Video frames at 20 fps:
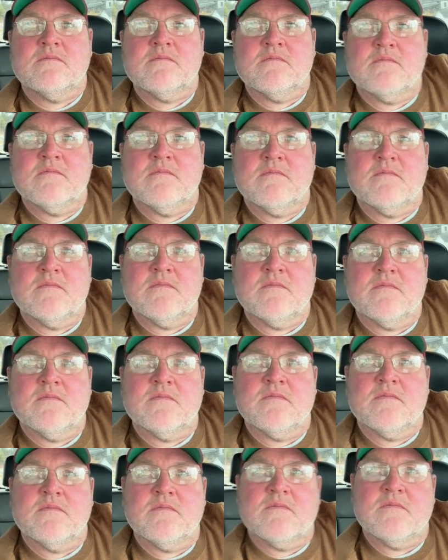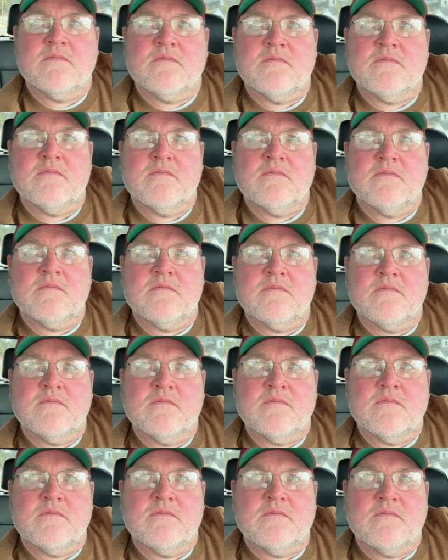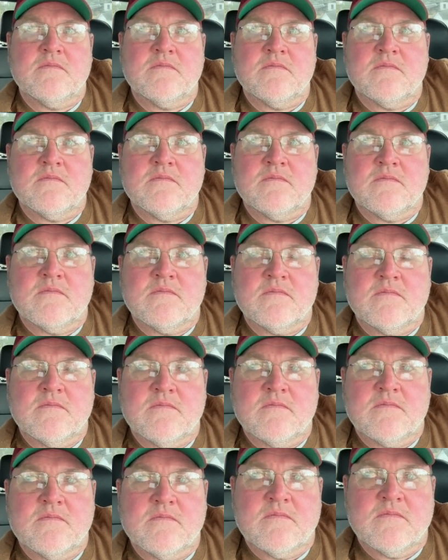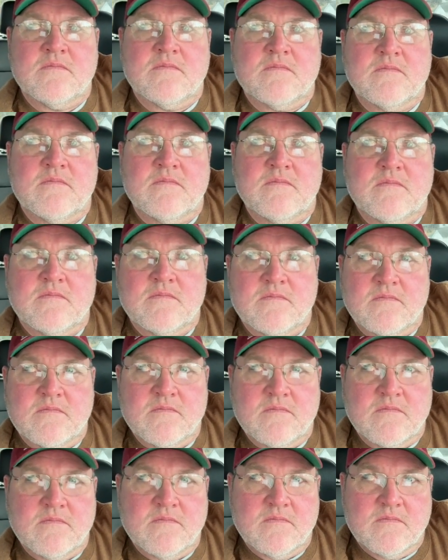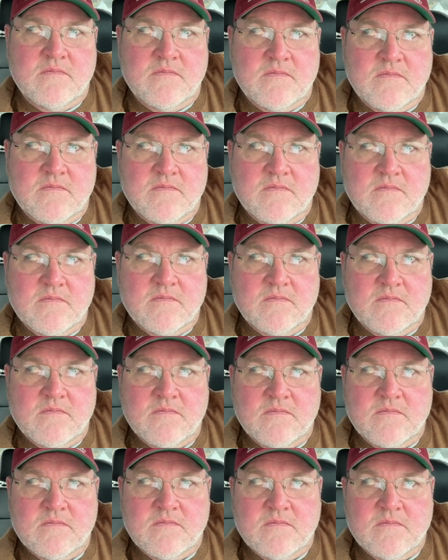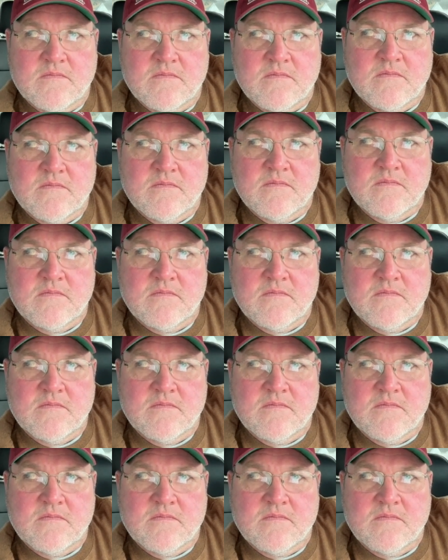The person shown says nothing.